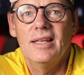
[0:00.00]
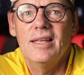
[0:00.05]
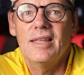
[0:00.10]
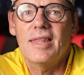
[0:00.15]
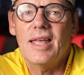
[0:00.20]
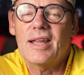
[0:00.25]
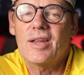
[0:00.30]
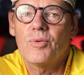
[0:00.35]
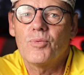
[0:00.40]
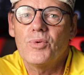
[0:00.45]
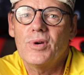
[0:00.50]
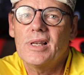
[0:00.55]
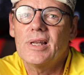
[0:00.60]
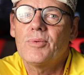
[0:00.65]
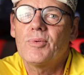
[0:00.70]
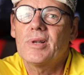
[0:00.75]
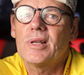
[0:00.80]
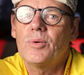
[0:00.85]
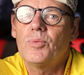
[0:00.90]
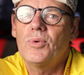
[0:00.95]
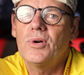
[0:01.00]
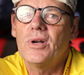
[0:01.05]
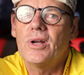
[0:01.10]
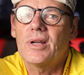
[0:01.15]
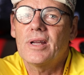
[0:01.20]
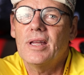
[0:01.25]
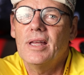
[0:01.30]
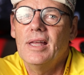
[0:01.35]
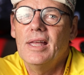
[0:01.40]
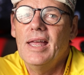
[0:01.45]
they can really, really
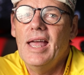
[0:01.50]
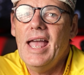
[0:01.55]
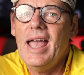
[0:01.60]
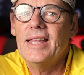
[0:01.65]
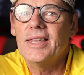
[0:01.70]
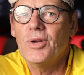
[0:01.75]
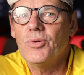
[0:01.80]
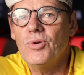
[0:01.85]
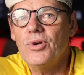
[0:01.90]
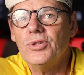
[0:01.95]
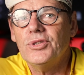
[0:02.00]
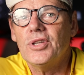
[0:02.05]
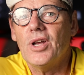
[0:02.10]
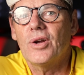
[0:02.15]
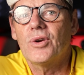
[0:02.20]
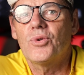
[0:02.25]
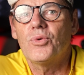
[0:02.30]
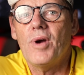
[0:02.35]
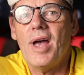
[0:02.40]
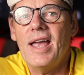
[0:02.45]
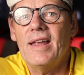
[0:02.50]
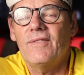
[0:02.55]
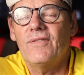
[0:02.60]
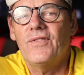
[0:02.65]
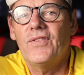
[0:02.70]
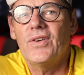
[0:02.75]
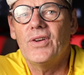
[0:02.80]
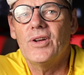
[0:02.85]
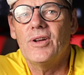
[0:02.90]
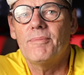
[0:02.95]
work. And they're also great
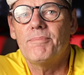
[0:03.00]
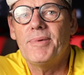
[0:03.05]
for